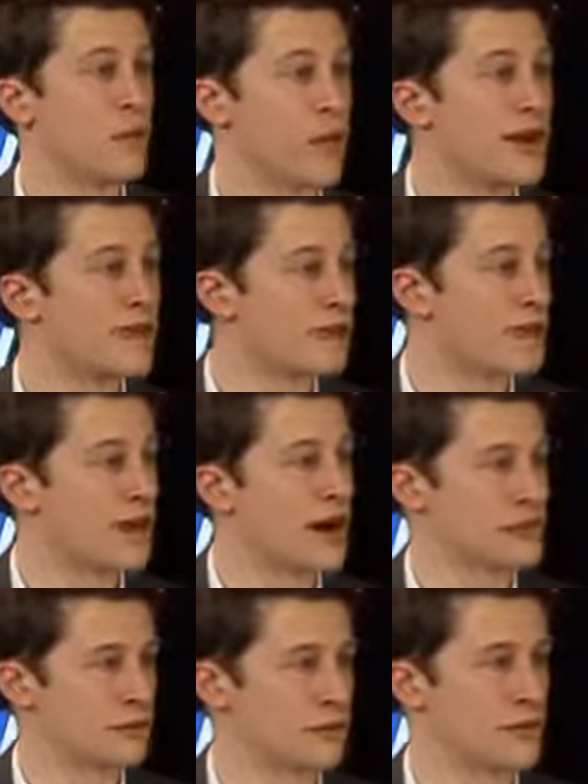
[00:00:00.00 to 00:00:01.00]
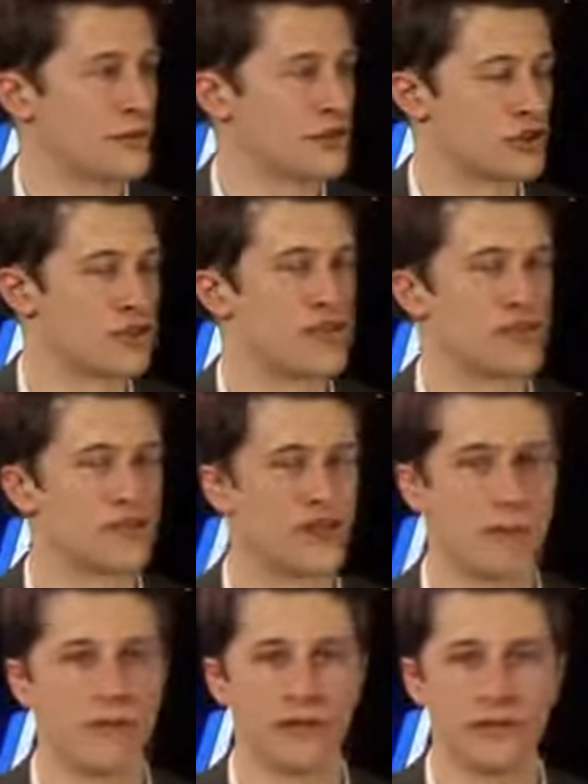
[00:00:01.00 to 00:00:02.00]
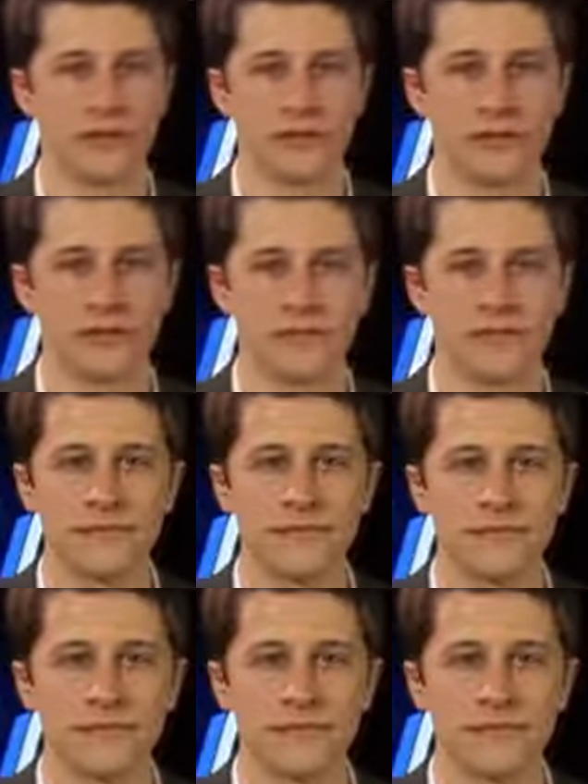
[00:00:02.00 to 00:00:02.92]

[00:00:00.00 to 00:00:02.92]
away from fossil fuels should be at the top of the list. Right.